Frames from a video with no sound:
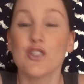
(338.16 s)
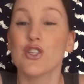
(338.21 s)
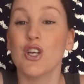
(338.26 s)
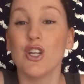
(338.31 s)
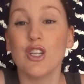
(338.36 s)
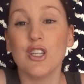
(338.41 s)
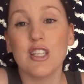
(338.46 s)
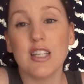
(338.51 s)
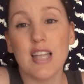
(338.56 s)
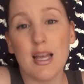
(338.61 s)

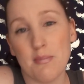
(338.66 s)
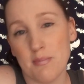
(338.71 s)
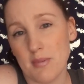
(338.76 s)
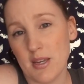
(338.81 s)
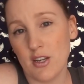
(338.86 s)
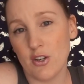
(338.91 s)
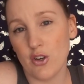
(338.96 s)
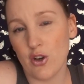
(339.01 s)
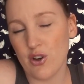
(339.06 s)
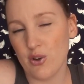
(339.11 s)
So let
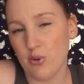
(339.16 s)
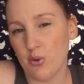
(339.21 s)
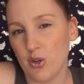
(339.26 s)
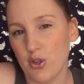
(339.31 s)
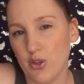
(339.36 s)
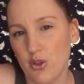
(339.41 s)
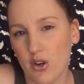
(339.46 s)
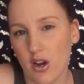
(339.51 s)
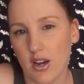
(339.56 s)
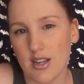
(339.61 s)
me know
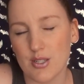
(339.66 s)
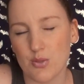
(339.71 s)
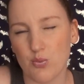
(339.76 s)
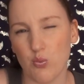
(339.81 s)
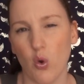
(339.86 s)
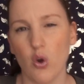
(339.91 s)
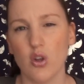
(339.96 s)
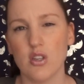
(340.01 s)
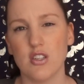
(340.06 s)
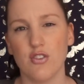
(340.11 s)
what you
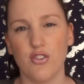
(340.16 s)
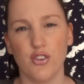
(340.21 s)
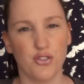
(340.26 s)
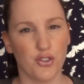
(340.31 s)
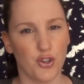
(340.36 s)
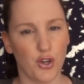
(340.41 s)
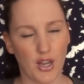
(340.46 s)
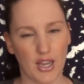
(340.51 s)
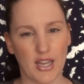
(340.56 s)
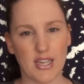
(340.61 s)
guys want. If
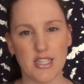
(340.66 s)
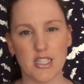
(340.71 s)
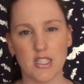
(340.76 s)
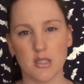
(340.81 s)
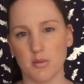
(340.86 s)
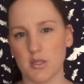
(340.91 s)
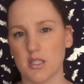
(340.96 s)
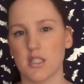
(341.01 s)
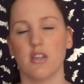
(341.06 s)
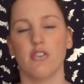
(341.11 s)
you've got any
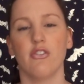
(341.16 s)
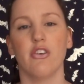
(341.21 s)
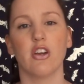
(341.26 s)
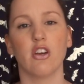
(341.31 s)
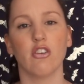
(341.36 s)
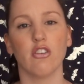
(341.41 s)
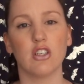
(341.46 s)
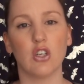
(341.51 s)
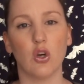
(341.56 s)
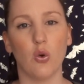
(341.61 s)

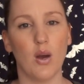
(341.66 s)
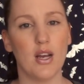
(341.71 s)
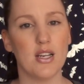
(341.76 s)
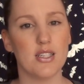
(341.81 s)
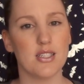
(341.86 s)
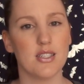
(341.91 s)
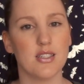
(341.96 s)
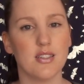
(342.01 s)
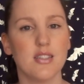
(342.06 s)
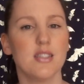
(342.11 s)
specific
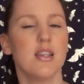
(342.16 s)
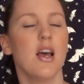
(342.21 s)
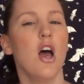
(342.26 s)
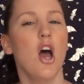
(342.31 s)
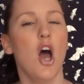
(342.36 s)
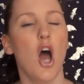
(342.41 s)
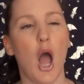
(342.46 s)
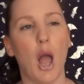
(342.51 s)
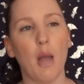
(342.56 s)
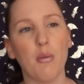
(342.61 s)
requests,
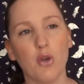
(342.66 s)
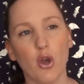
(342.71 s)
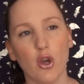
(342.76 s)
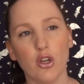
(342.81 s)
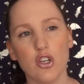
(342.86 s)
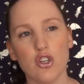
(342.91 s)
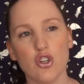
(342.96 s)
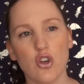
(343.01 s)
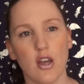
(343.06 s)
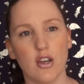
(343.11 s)
I'm
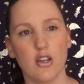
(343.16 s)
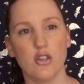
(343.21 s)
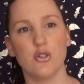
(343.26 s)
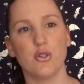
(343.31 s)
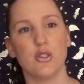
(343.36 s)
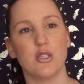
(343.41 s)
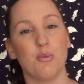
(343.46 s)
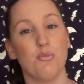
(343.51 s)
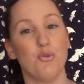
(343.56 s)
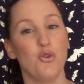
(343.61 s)
going to try to
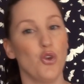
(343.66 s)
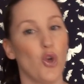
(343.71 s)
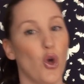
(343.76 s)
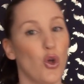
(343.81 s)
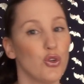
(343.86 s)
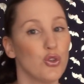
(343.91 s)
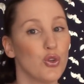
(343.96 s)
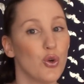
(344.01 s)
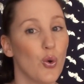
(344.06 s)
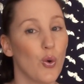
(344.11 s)
do some
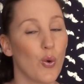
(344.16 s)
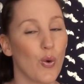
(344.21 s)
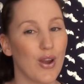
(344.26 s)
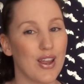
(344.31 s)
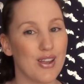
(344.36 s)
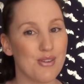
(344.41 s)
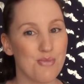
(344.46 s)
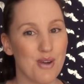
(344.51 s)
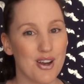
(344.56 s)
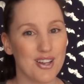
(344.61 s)

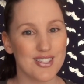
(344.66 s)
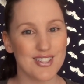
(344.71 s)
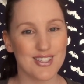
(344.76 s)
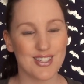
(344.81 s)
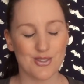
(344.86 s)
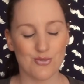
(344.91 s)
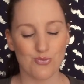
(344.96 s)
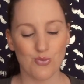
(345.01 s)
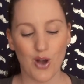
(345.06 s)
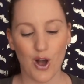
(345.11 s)
non-gory
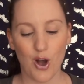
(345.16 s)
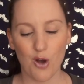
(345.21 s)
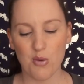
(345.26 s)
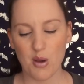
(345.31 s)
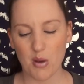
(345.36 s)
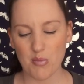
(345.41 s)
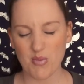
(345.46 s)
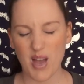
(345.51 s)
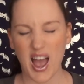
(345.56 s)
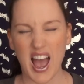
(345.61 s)
ones as well,
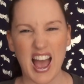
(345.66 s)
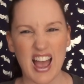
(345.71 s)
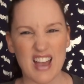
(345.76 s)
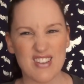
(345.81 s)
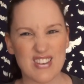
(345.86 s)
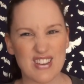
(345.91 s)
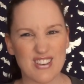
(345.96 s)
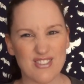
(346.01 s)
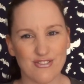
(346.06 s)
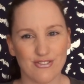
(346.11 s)
but I'm
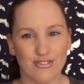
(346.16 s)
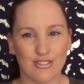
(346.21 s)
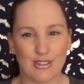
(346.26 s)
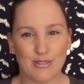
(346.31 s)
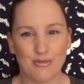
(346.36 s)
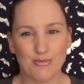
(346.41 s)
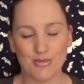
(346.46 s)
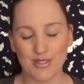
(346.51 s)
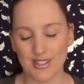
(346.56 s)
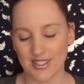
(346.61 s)
having
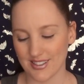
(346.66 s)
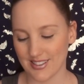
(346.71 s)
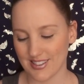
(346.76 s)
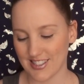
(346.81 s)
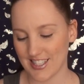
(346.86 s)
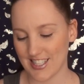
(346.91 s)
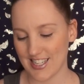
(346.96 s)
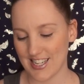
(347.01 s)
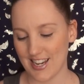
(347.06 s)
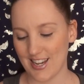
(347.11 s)
fun with
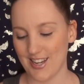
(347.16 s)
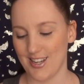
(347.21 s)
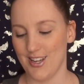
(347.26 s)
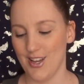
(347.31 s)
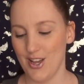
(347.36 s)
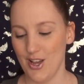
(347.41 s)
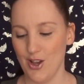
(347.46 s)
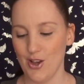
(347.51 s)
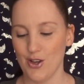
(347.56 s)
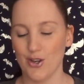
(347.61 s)
the
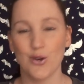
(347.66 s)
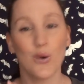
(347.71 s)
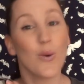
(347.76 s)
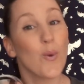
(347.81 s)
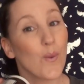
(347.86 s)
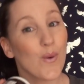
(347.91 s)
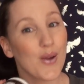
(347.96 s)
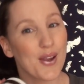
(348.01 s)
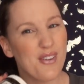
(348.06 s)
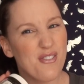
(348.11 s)

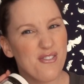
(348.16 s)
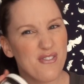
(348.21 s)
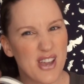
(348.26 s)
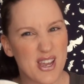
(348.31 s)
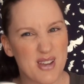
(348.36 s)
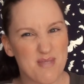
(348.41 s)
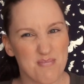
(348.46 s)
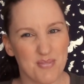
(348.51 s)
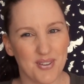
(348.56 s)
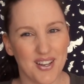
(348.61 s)
gory
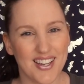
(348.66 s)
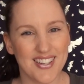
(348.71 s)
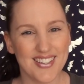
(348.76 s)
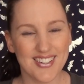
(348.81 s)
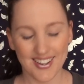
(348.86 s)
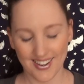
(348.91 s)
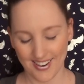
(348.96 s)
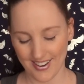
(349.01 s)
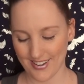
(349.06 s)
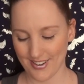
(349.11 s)
fake
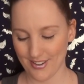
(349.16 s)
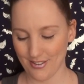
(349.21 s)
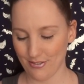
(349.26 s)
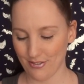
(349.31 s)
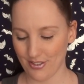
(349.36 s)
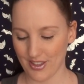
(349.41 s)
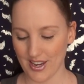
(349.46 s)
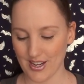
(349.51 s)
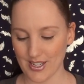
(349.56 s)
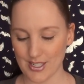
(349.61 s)
blood kind
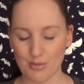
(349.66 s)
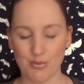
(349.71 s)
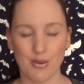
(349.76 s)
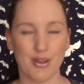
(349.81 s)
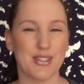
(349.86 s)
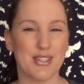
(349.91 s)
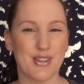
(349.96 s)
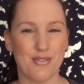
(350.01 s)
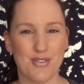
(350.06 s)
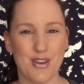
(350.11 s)
of things,
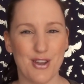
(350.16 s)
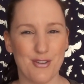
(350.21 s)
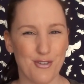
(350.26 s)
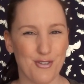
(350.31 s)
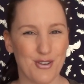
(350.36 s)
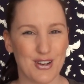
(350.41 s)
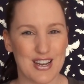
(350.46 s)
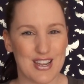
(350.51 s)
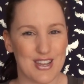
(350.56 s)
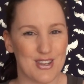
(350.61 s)
because I've
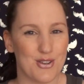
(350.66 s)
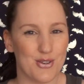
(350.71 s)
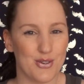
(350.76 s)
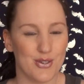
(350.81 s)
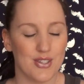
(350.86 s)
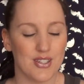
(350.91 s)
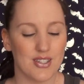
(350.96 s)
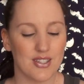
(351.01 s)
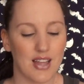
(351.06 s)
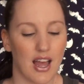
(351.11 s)
never really
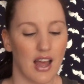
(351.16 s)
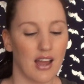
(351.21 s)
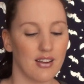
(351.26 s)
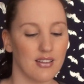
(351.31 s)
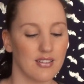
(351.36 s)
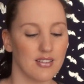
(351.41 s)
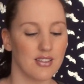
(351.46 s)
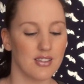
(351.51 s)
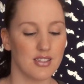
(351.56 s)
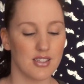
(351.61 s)
used that
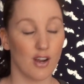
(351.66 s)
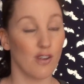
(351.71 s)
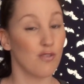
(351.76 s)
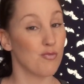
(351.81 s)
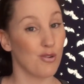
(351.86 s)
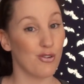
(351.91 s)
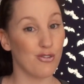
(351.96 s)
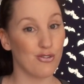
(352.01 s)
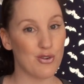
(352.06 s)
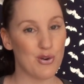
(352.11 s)

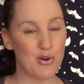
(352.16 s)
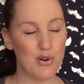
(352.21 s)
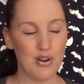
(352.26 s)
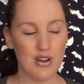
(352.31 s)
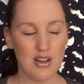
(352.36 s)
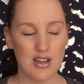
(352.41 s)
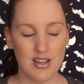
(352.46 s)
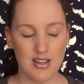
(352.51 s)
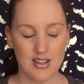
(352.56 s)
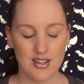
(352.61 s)
stuff before.